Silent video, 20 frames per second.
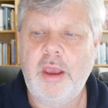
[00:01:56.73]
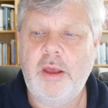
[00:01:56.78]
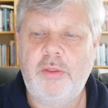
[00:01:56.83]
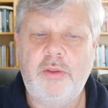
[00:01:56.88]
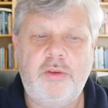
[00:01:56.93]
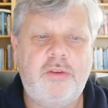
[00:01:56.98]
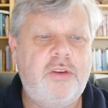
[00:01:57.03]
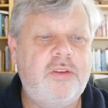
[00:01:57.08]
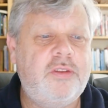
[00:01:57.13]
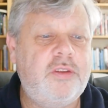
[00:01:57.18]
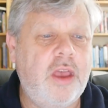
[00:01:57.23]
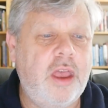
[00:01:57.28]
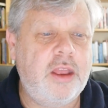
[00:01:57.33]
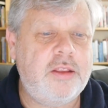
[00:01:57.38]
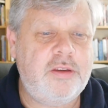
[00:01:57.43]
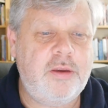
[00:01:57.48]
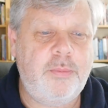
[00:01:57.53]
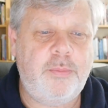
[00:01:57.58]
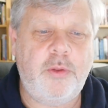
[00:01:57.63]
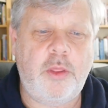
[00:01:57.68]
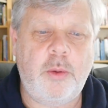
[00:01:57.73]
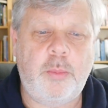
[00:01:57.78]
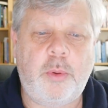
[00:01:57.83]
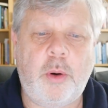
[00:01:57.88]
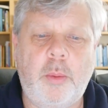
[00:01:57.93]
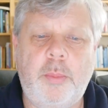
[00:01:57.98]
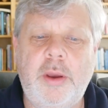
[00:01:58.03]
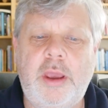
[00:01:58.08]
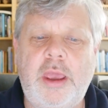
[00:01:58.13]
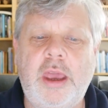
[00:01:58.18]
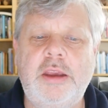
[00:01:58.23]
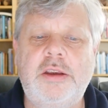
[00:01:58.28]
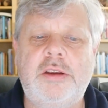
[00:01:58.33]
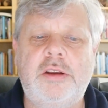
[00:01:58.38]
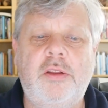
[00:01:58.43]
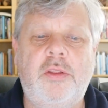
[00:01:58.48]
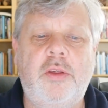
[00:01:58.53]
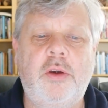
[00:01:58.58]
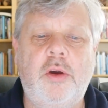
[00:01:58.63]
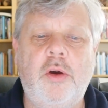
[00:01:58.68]
The Society for the
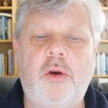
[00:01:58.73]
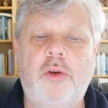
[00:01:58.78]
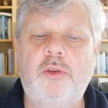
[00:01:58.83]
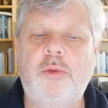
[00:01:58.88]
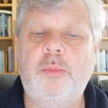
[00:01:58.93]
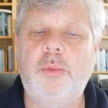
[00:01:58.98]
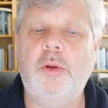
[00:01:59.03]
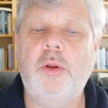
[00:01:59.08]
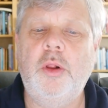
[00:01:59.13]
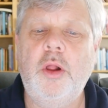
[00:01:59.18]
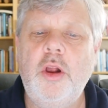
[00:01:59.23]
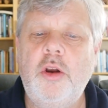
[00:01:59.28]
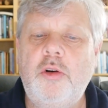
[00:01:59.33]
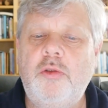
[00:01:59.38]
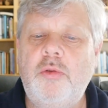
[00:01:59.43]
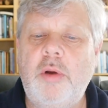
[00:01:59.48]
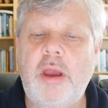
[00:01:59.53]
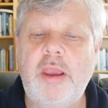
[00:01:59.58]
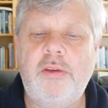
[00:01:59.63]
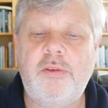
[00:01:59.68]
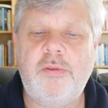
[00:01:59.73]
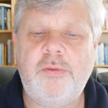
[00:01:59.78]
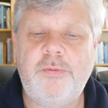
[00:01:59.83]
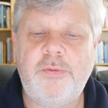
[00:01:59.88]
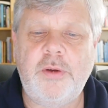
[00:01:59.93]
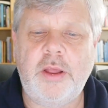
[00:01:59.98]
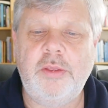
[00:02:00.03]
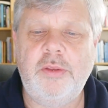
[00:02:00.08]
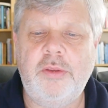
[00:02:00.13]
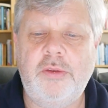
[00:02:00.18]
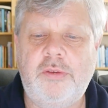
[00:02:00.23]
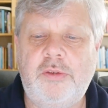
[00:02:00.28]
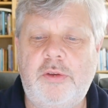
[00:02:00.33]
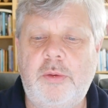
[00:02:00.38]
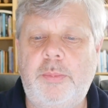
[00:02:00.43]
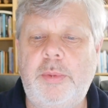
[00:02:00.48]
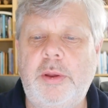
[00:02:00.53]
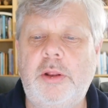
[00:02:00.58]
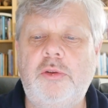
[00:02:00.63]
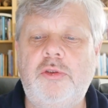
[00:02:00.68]
Propagation of the Gospel raised funds
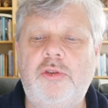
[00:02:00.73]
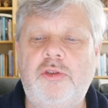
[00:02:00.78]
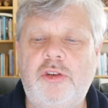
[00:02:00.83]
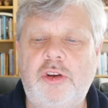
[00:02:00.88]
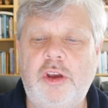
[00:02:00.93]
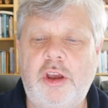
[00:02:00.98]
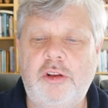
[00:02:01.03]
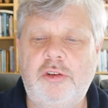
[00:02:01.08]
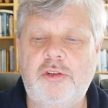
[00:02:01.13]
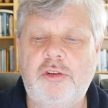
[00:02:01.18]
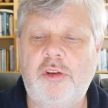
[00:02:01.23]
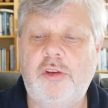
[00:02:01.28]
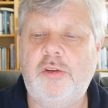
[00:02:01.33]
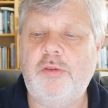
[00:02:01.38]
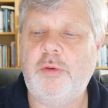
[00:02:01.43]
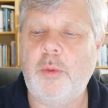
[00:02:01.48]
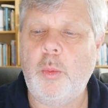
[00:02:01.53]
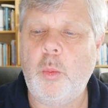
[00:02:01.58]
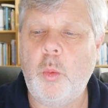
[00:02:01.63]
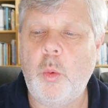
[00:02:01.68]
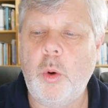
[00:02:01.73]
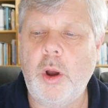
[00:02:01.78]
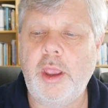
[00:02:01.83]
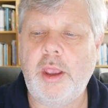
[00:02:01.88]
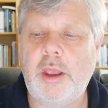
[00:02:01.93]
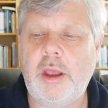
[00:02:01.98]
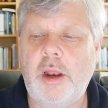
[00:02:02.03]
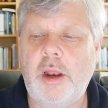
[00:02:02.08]
to build churches for white